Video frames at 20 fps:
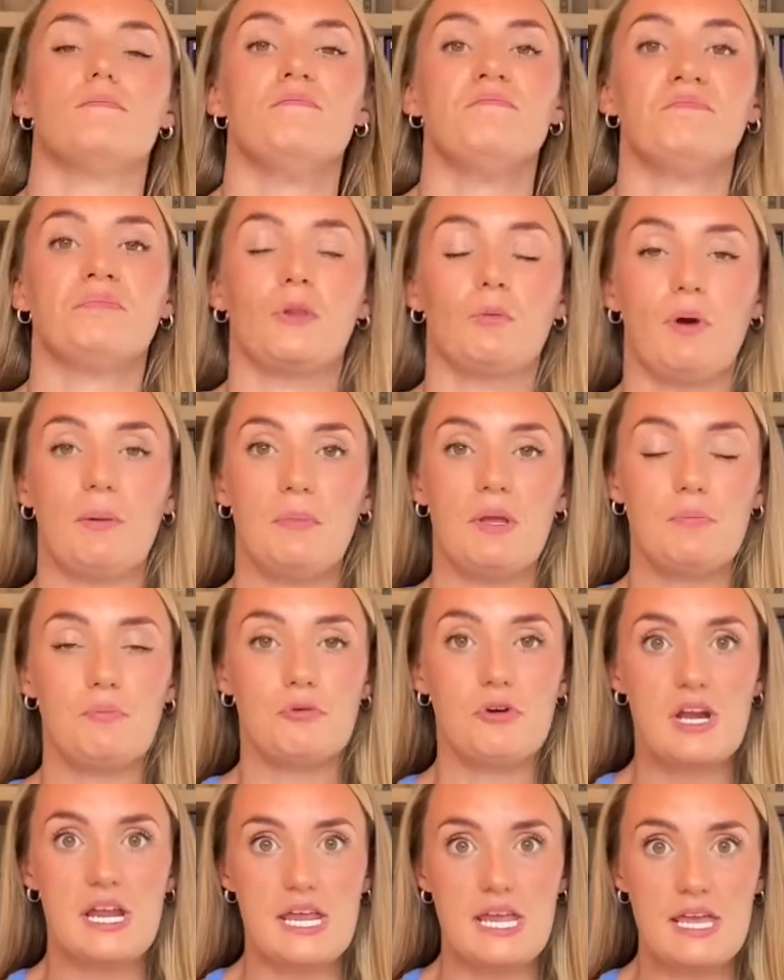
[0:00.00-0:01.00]
when we
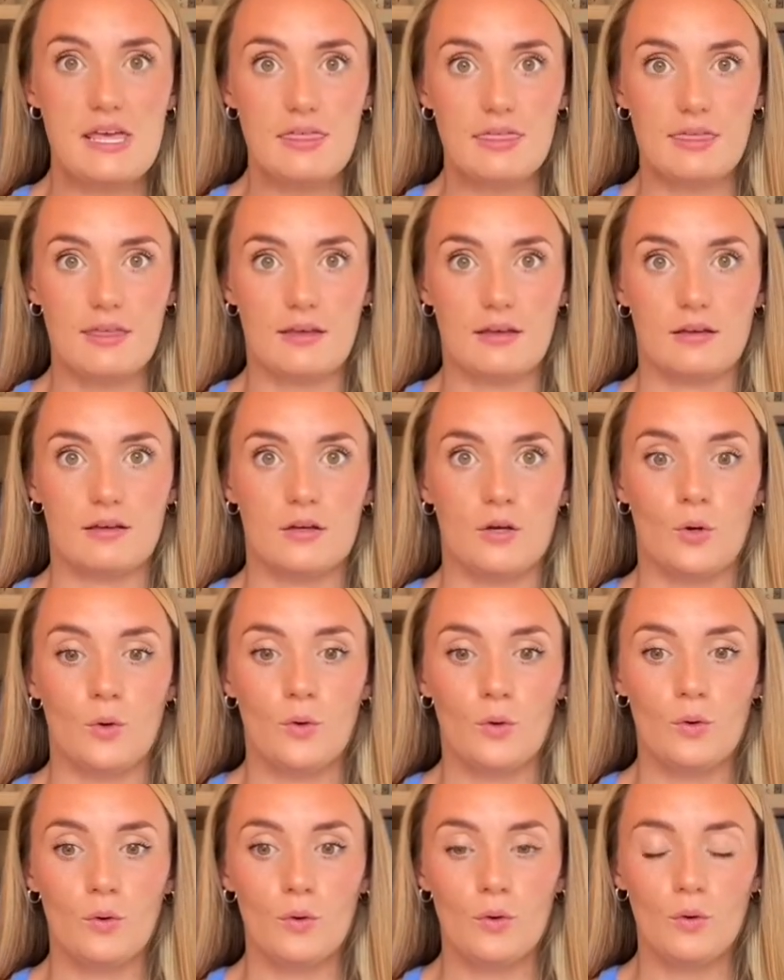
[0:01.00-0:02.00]
breathe,
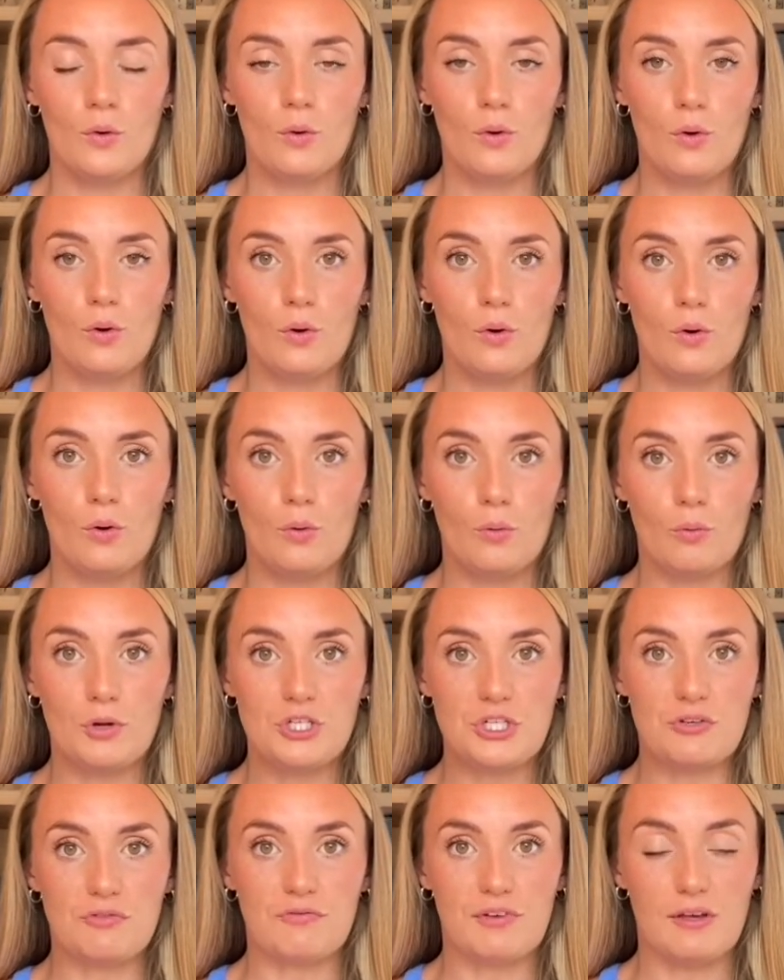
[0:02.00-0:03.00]
we
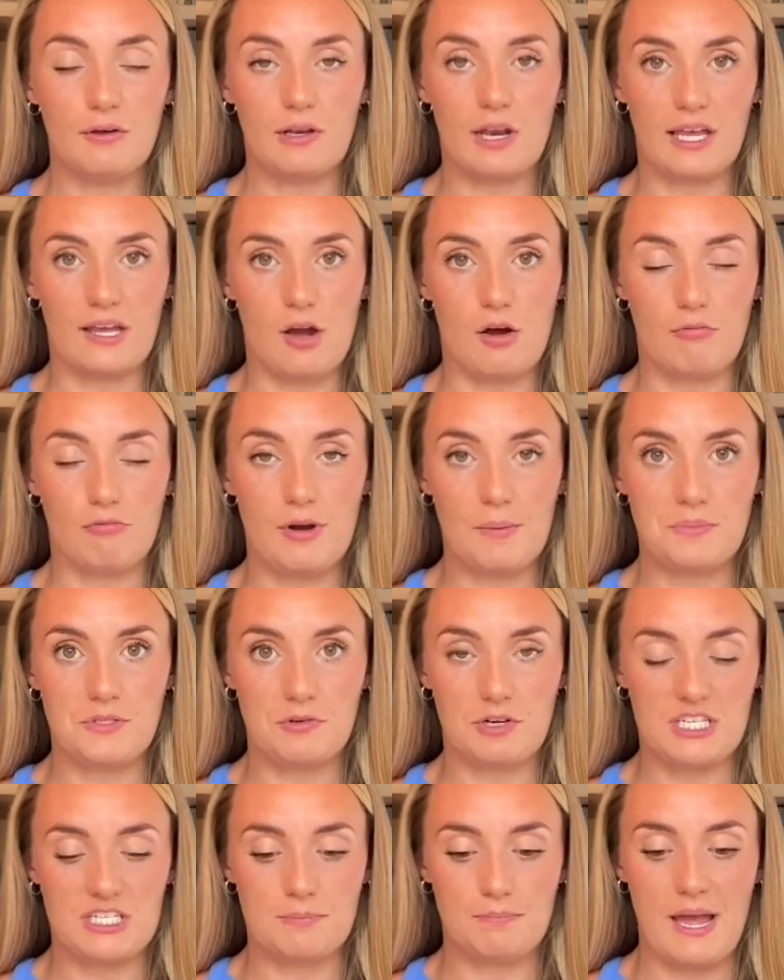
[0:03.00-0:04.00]
should feel like our ribs are
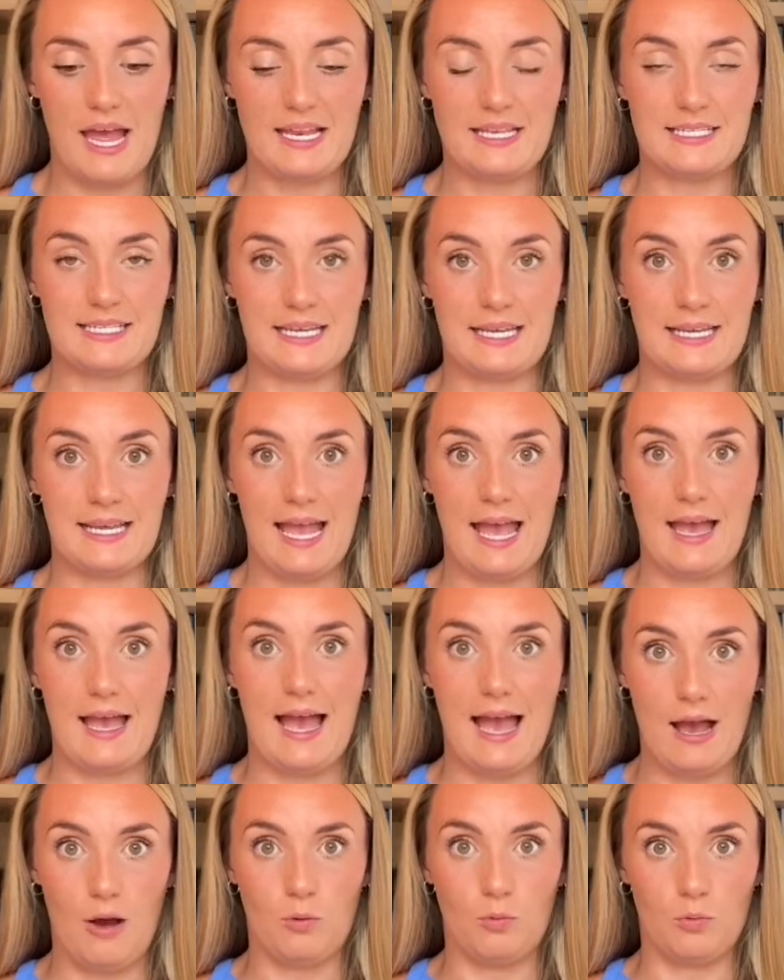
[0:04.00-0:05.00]
expanding
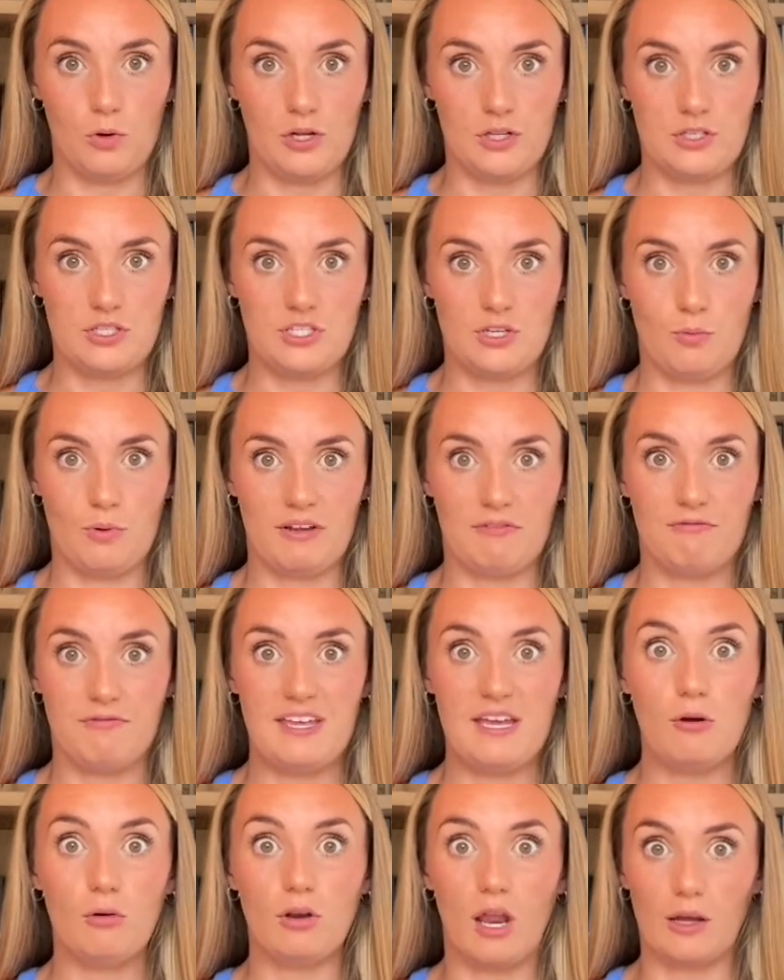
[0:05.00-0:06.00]
outwards. So we
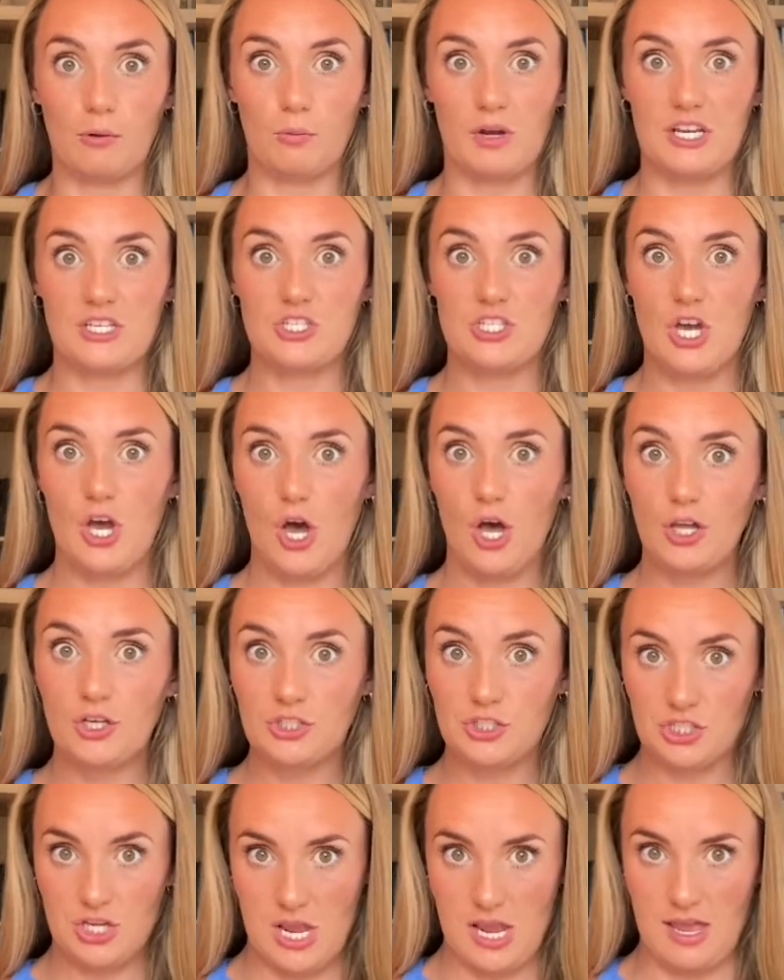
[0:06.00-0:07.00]
feel like we're
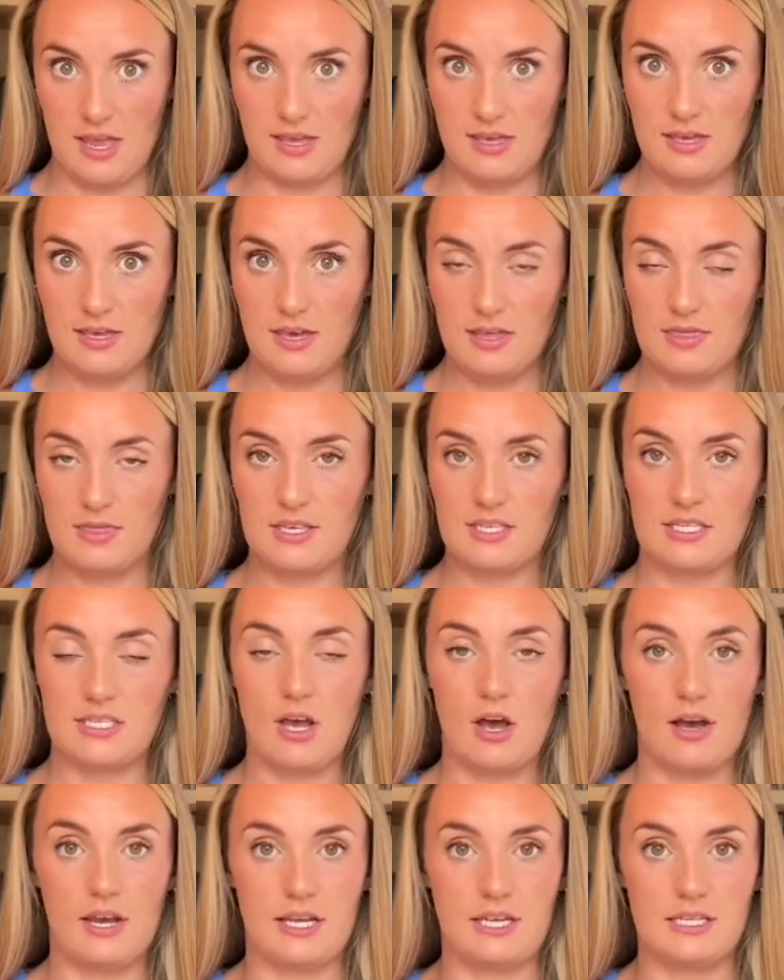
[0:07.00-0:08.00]
touching the
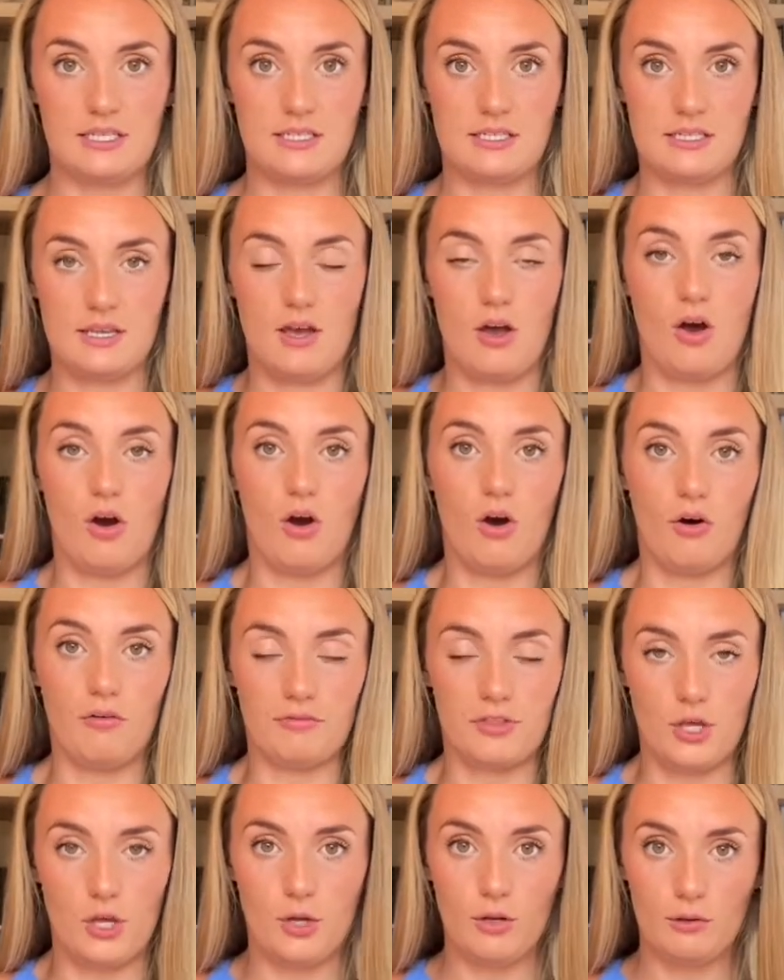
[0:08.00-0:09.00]
sides of
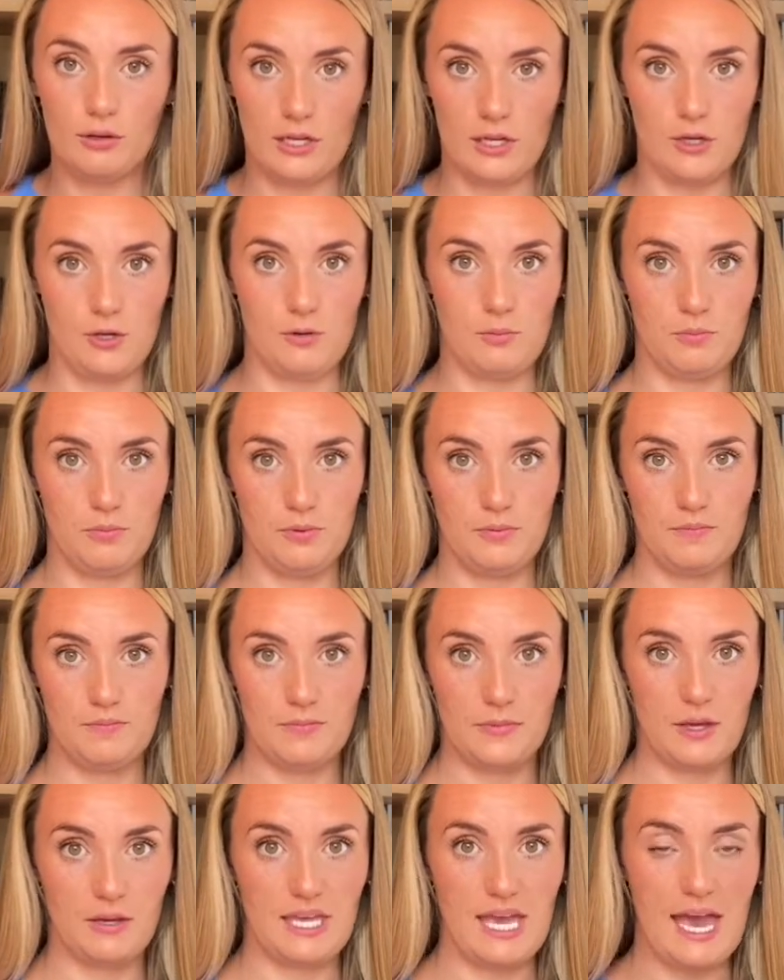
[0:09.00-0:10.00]
the hula hoop,
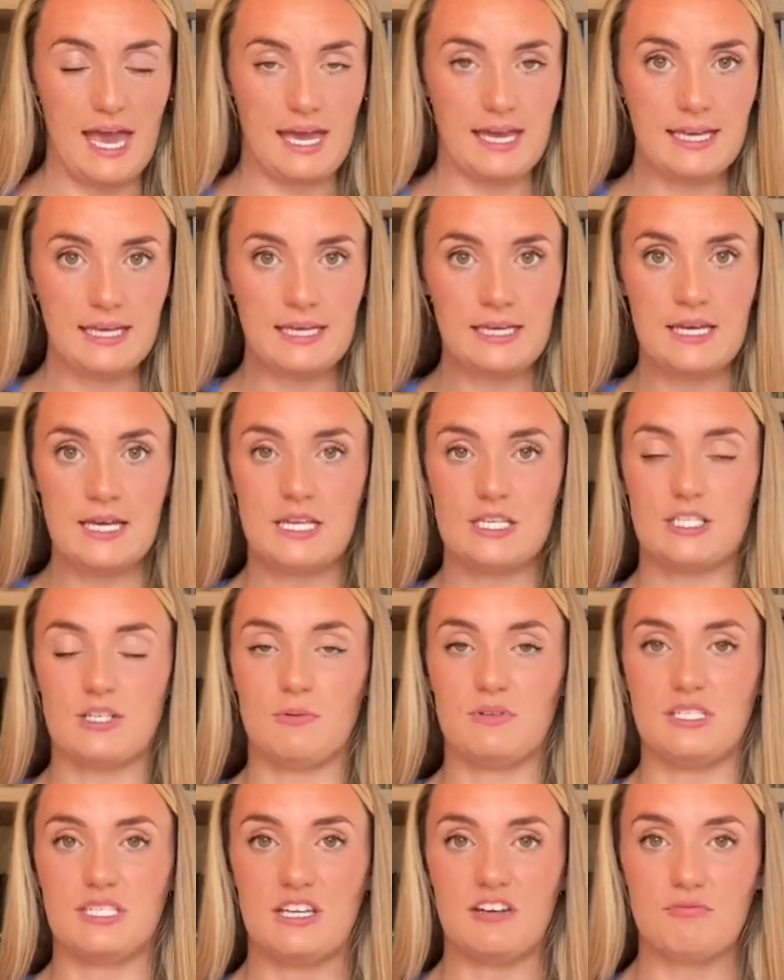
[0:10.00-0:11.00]
okay? So
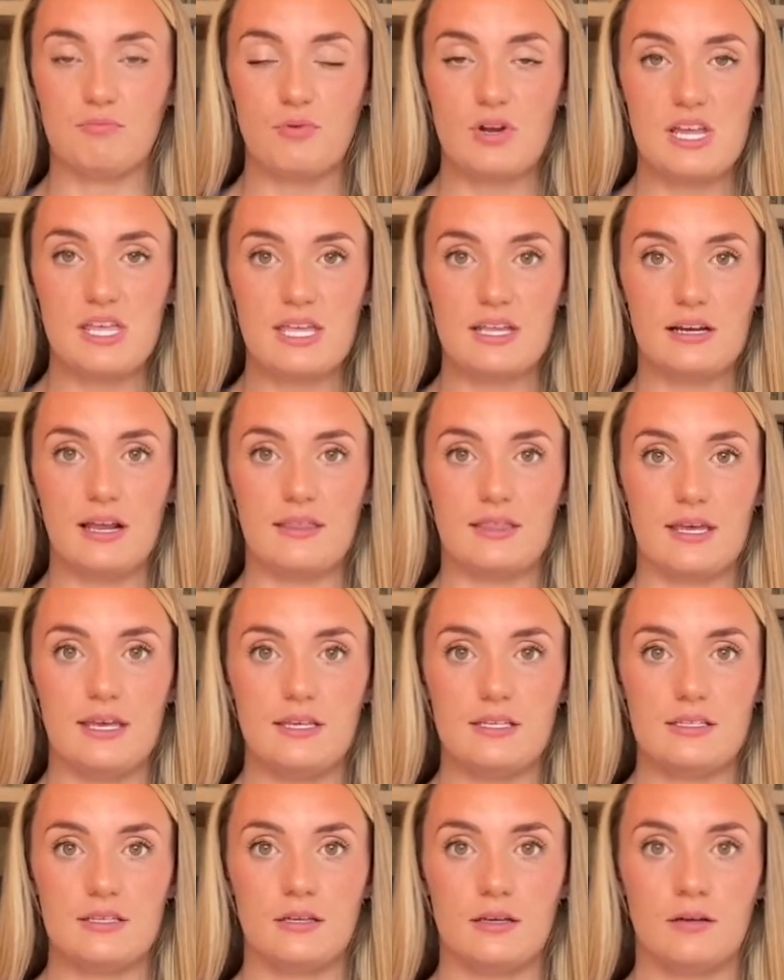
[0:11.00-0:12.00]
instead of breathing like
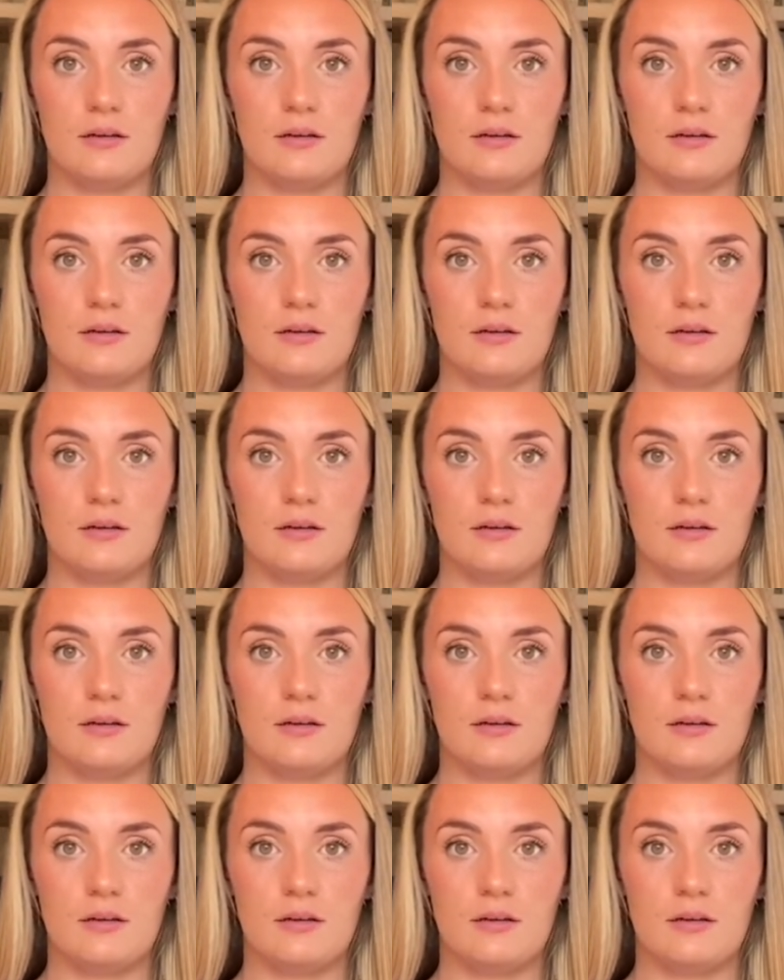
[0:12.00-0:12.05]
this,